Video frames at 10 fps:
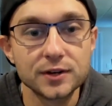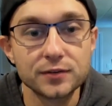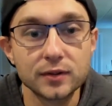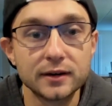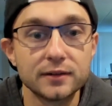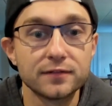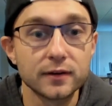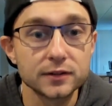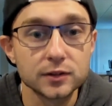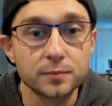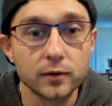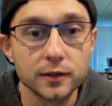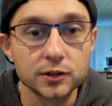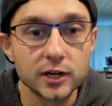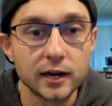If you'd like to further support
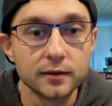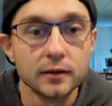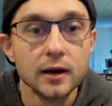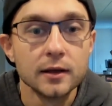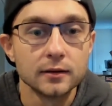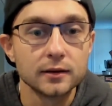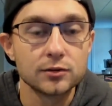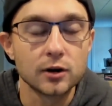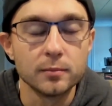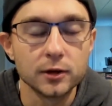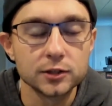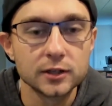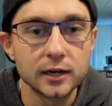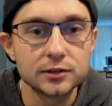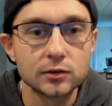the channel, the links to our
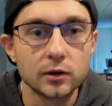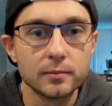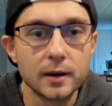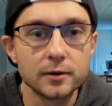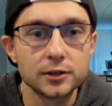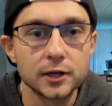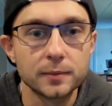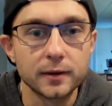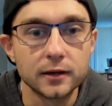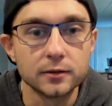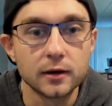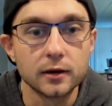merchandise store, membership, and